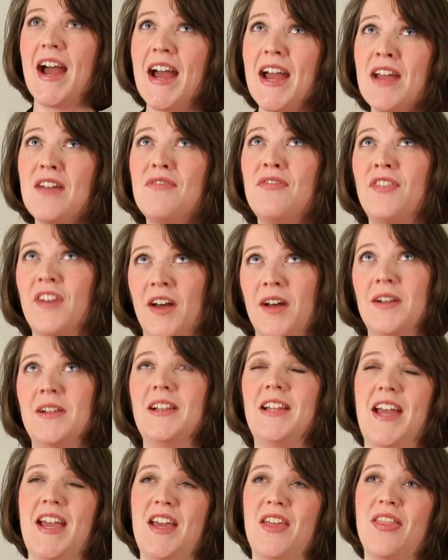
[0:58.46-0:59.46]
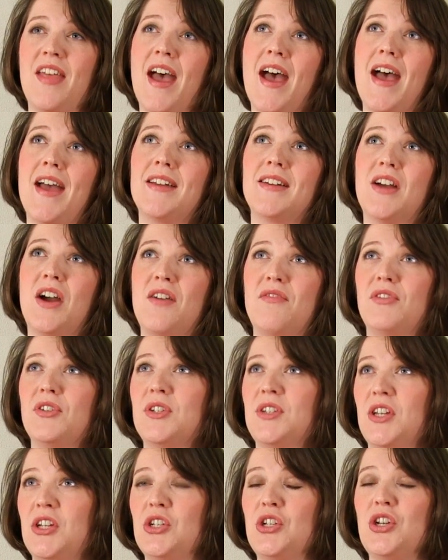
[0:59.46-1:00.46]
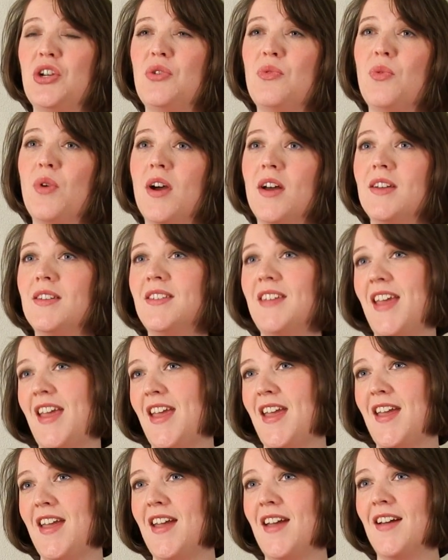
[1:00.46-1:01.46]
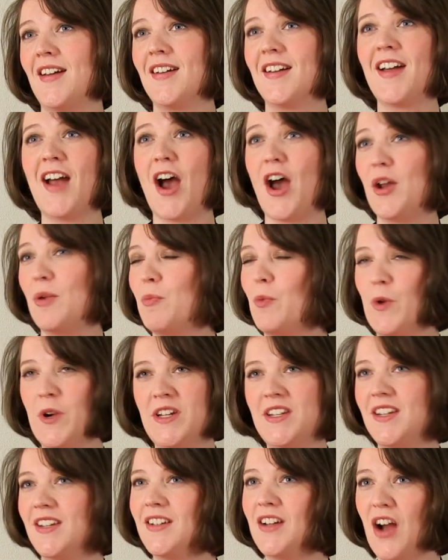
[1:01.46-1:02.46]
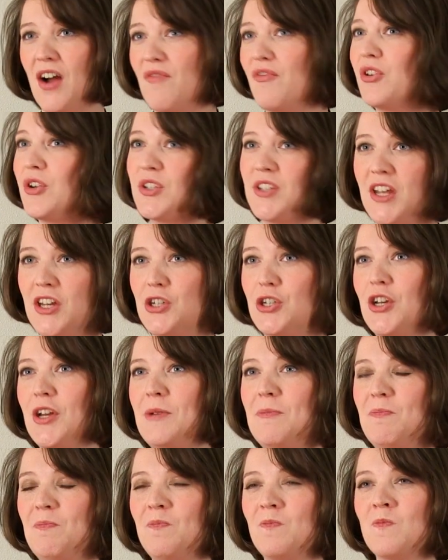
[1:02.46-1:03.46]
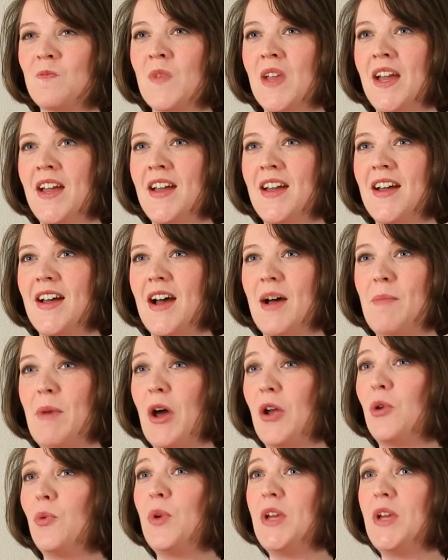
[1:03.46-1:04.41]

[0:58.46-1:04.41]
I felt like that conversation was a God-appointed conversation. About